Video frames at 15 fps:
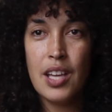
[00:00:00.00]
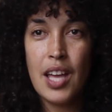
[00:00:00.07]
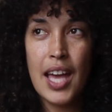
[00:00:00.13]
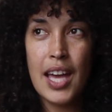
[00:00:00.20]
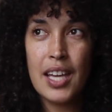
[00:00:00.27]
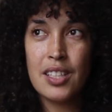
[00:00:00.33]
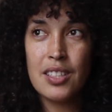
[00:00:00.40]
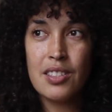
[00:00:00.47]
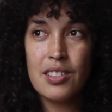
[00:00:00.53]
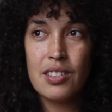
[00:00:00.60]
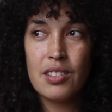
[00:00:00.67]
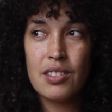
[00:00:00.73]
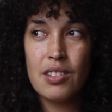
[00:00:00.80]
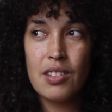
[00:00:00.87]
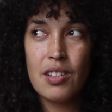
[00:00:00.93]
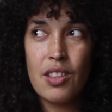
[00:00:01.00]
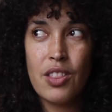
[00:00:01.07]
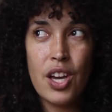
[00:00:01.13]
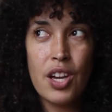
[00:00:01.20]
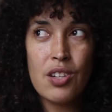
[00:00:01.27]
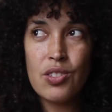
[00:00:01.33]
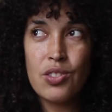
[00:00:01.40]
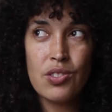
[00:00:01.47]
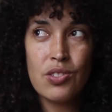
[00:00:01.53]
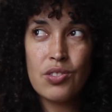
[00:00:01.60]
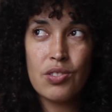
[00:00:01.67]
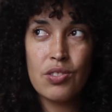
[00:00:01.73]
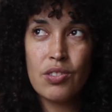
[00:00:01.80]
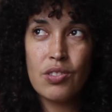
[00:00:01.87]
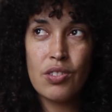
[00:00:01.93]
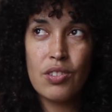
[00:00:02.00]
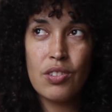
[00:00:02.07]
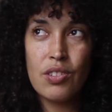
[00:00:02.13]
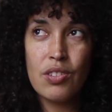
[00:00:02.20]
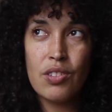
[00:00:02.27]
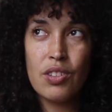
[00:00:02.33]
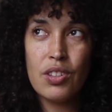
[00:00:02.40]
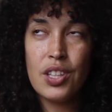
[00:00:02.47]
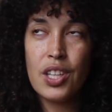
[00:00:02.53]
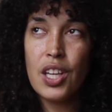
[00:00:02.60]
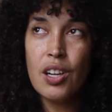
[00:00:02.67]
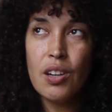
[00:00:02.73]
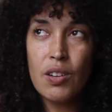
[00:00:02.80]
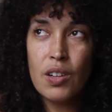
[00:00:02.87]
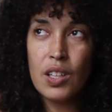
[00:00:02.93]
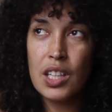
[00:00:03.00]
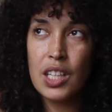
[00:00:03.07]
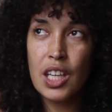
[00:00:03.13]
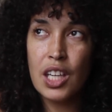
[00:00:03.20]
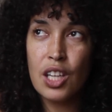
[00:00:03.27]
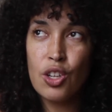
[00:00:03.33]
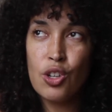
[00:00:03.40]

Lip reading: And there's literally